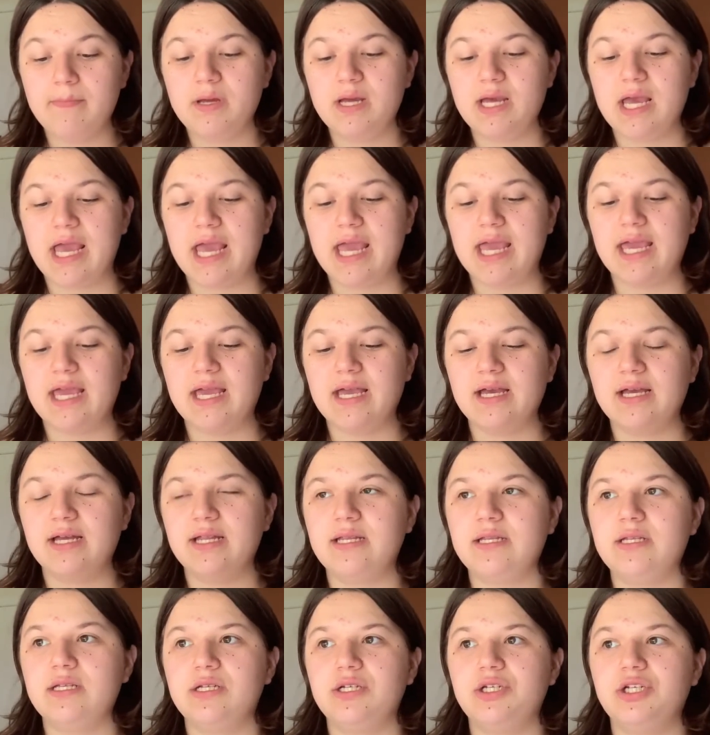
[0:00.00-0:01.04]

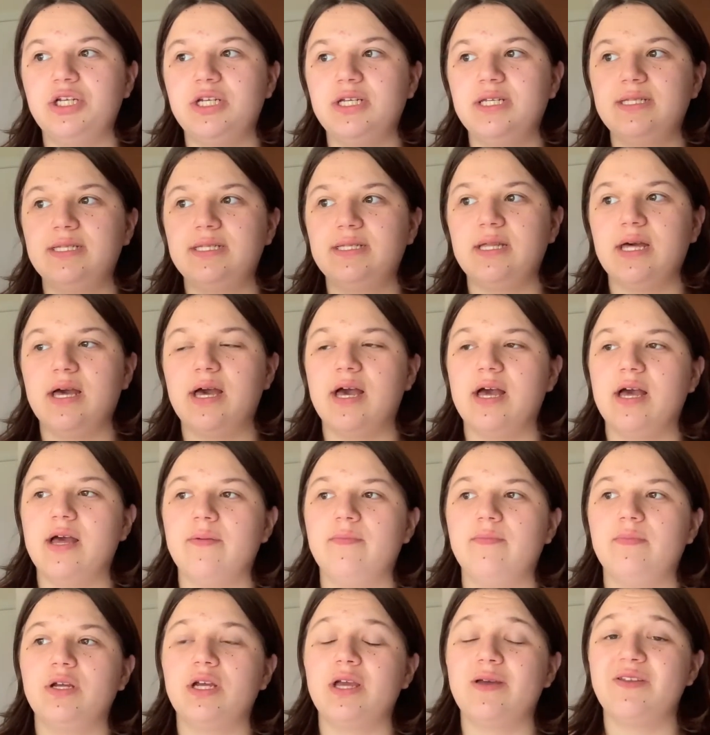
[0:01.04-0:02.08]
And she
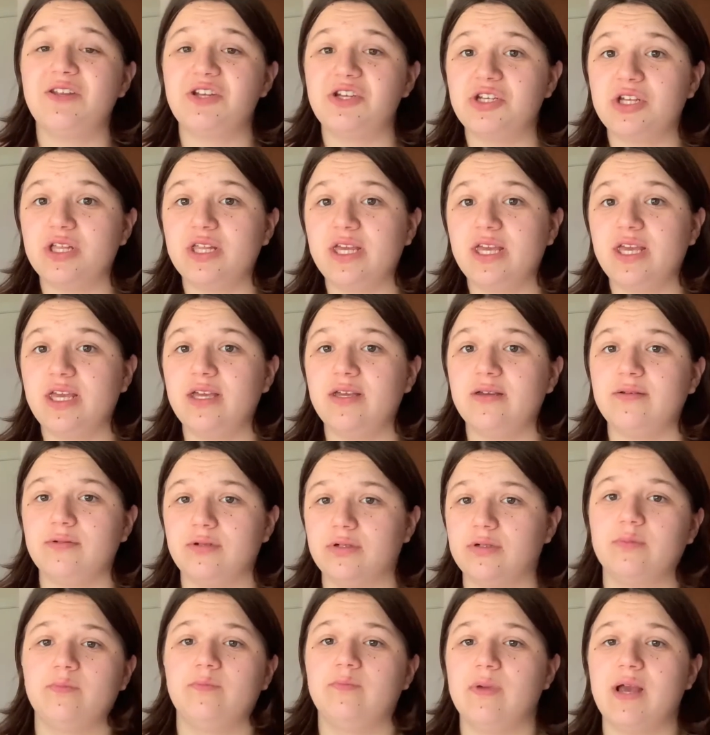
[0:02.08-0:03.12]
initially,
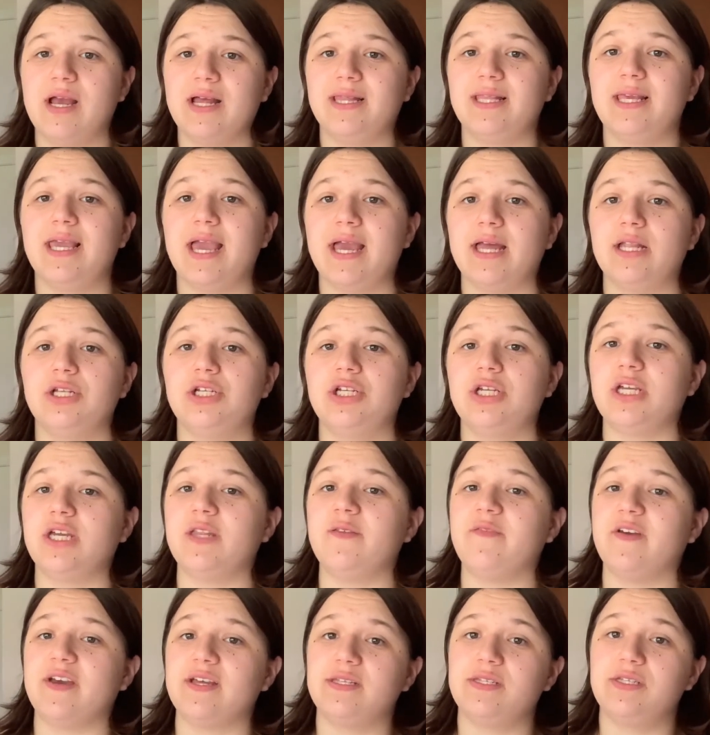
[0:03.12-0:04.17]
or at the end, she
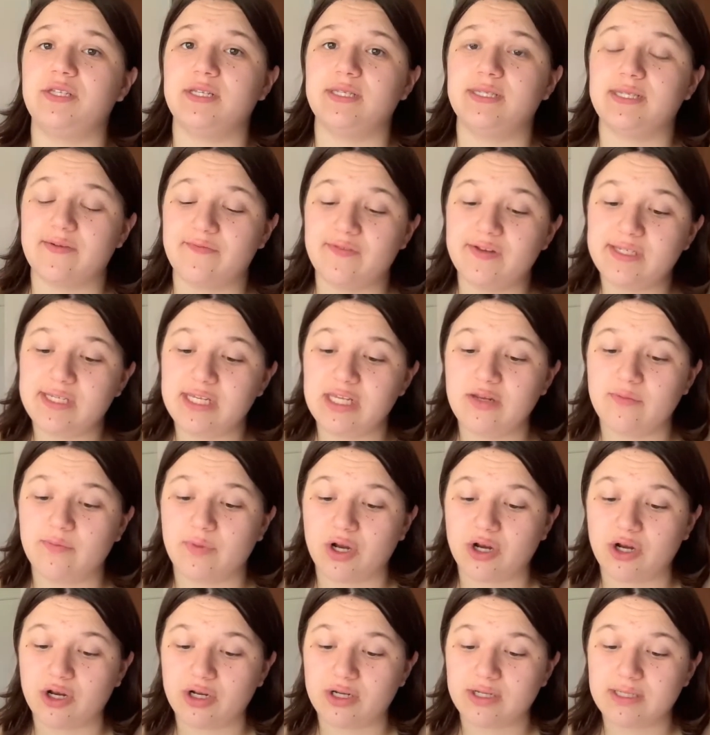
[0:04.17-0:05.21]
confessed to 17
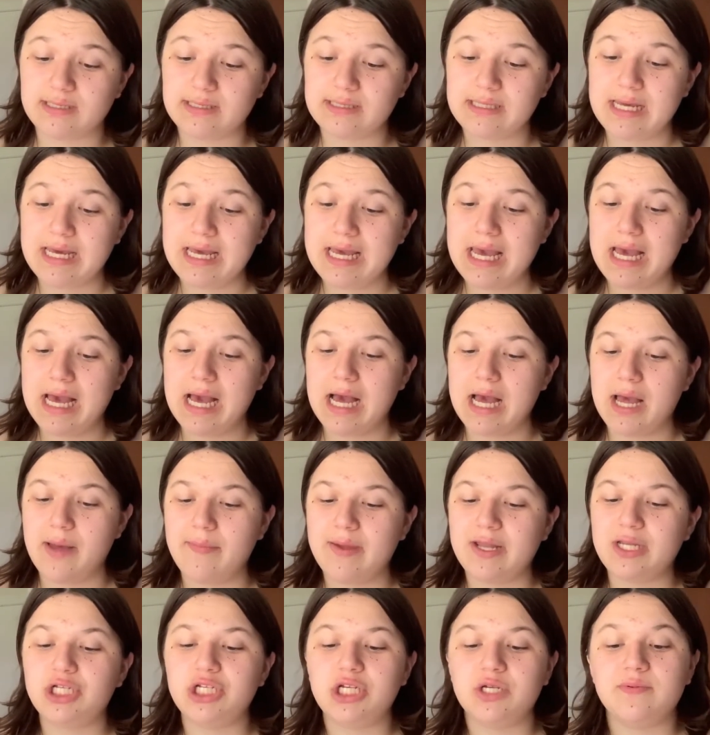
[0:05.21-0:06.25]
murders, and
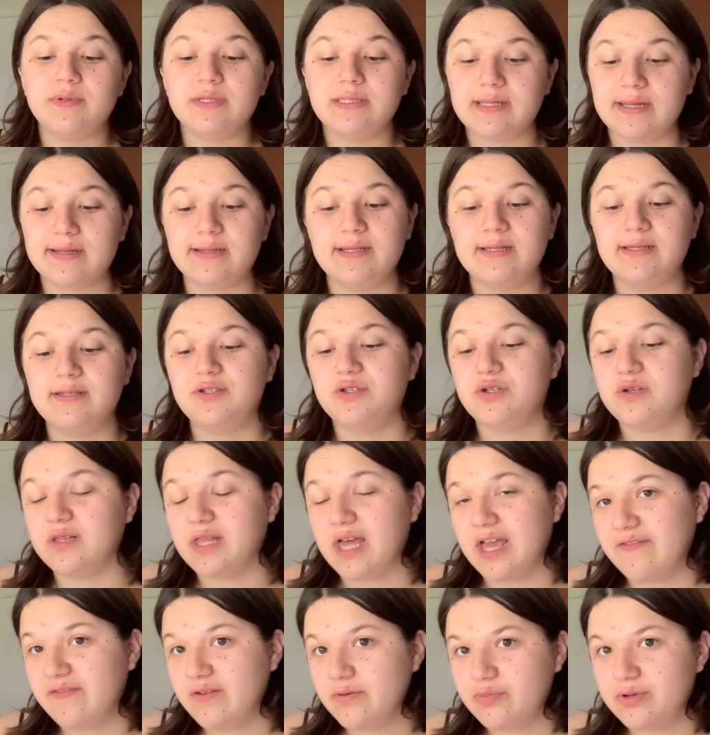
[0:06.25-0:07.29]
she was sentenced to
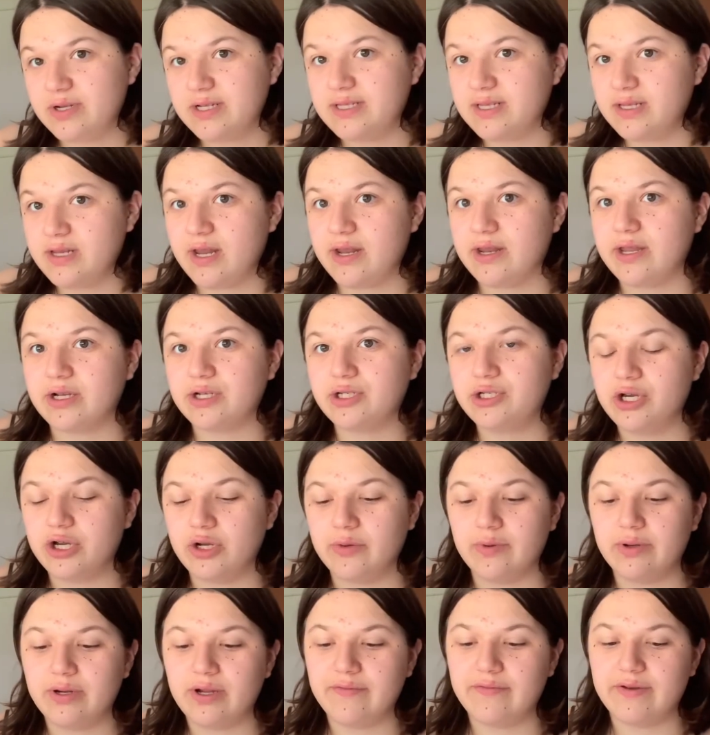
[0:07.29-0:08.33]
life in prison in
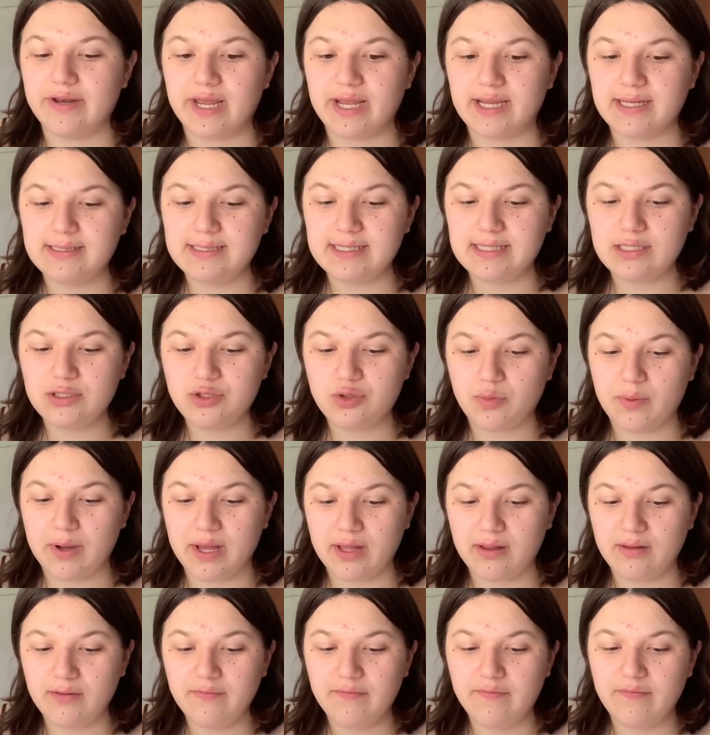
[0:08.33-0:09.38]
October of
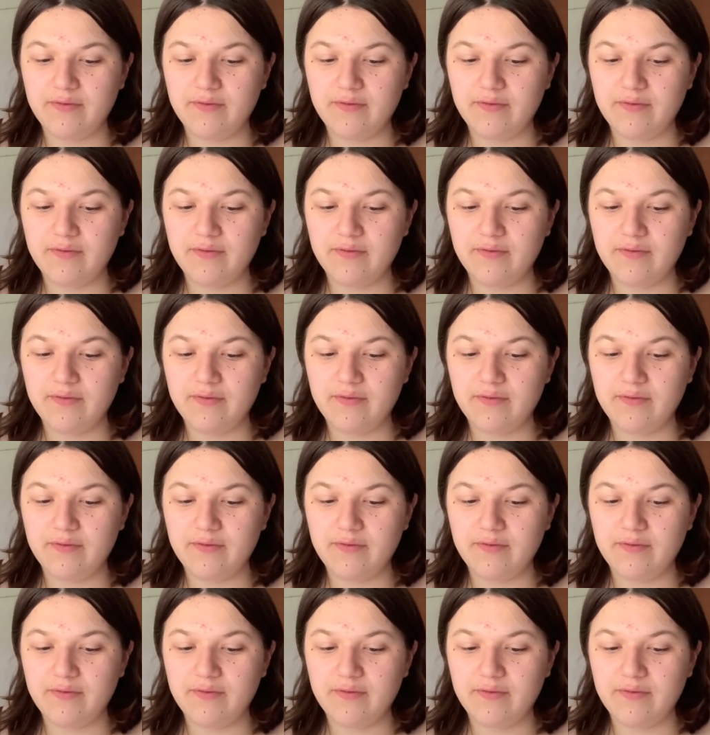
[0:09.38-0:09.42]
1912.